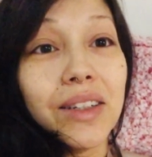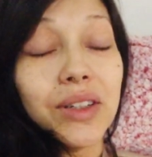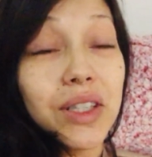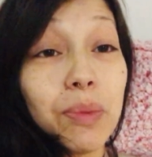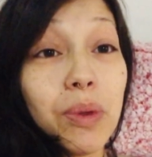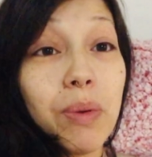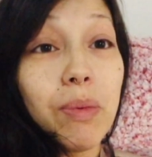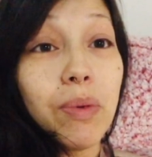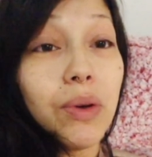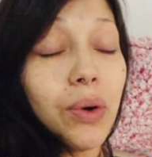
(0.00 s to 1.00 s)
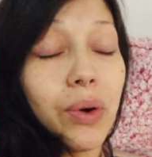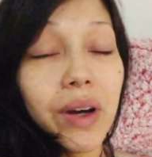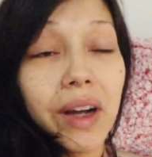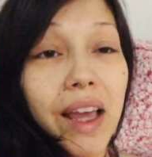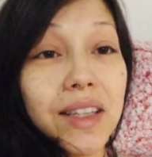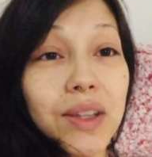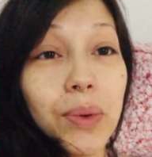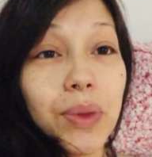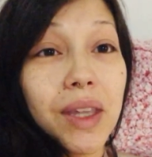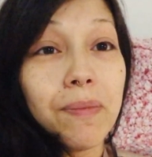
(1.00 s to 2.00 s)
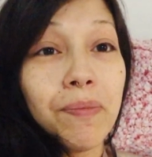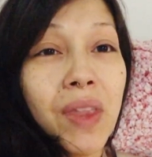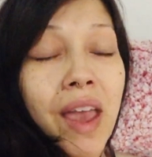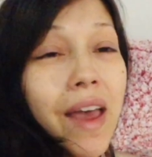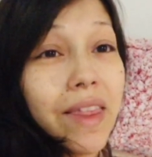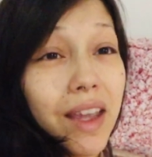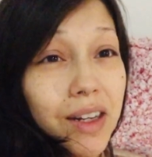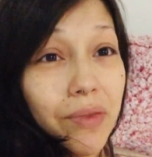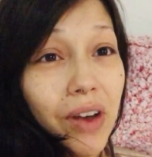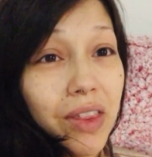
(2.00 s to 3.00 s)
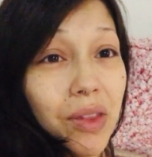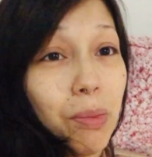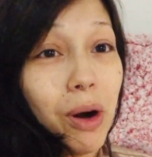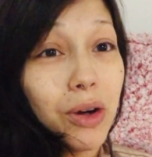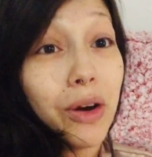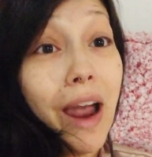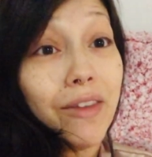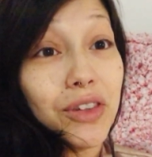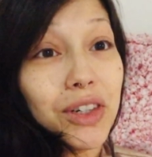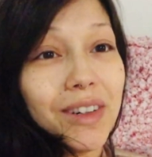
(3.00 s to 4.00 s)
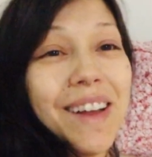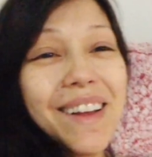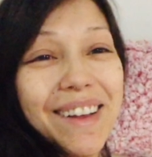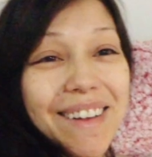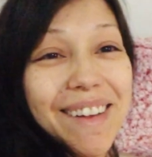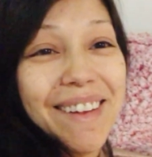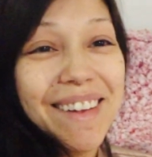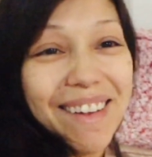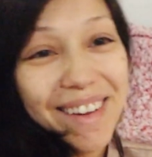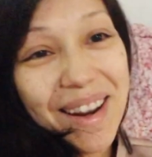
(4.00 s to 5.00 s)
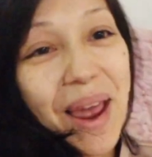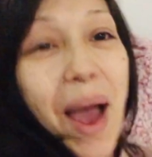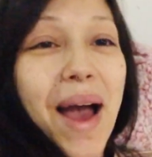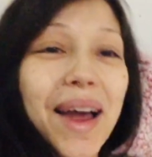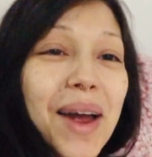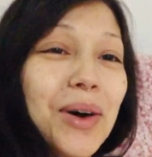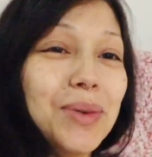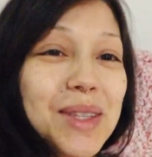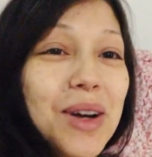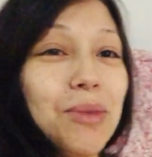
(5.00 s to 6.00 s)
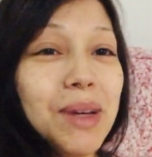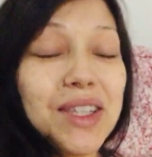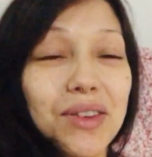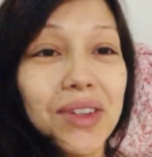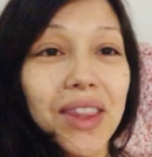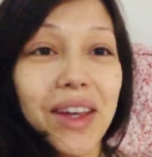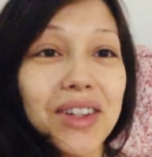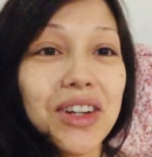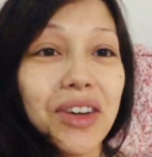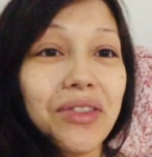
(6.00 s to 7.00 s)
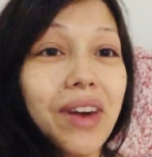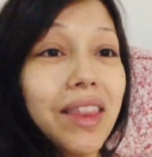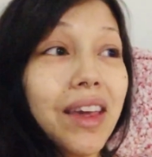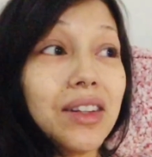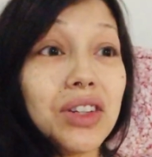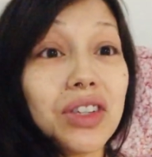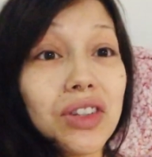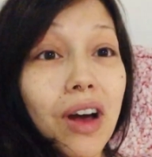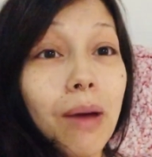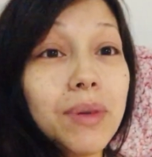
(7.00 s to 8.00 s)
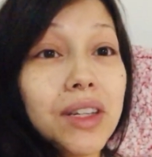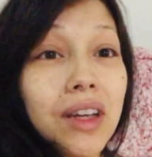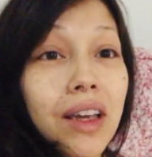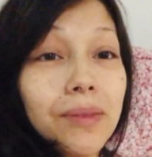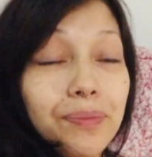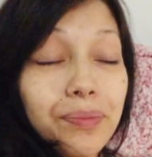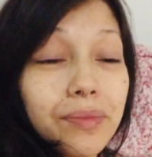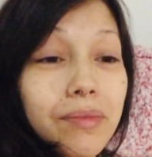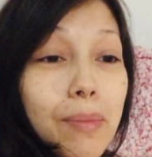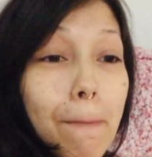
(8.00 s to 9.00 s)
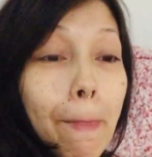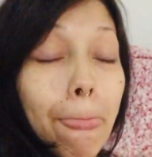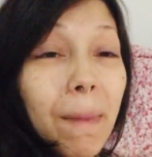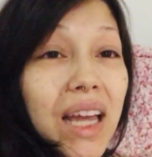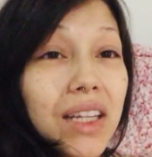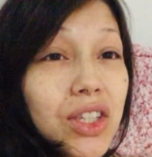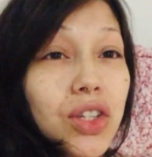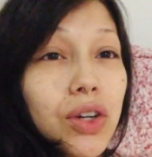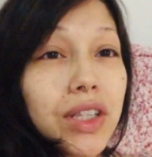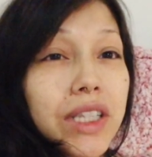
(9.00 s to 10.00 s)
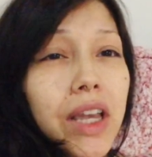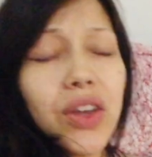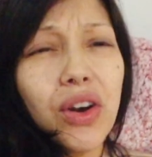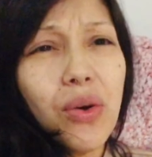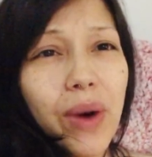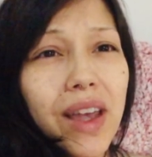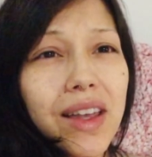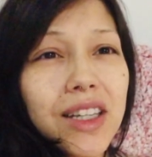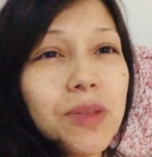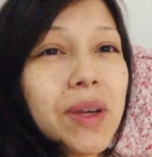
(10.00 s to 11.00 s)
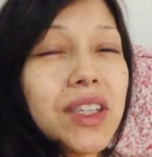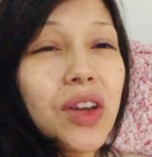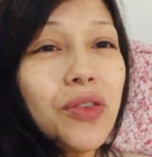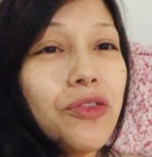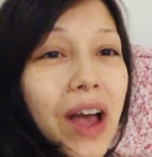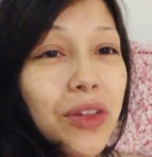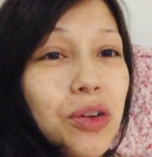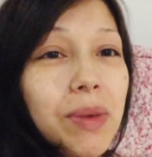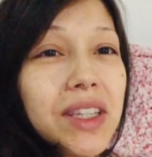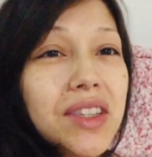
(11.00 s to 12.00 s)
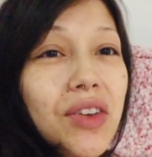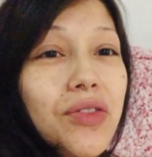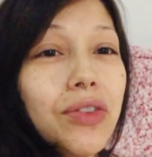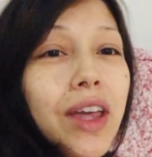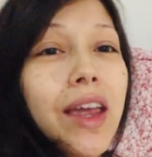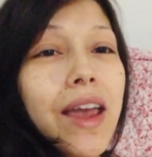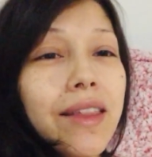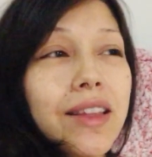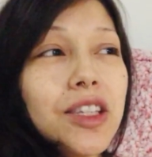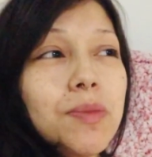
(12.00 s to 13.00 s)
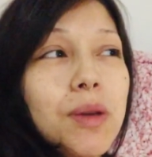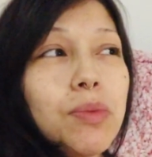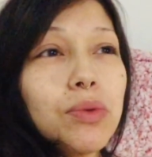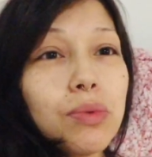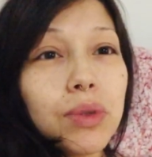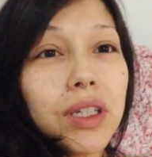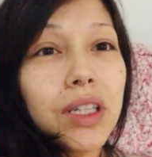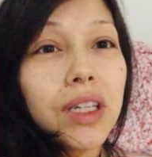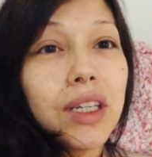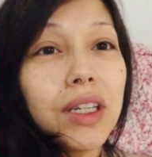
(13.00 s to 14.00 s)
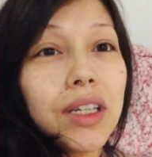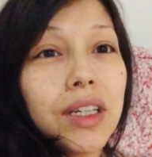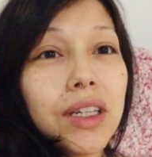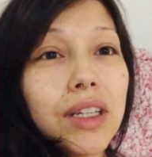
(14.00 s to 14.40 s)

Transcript: hooks up with people or hangs out with them, and they end up finding their partner after. I always called myself good luck Chuck, and finally I just stopped. And I started saying, you know what? It's because I don't value myself, and these people really,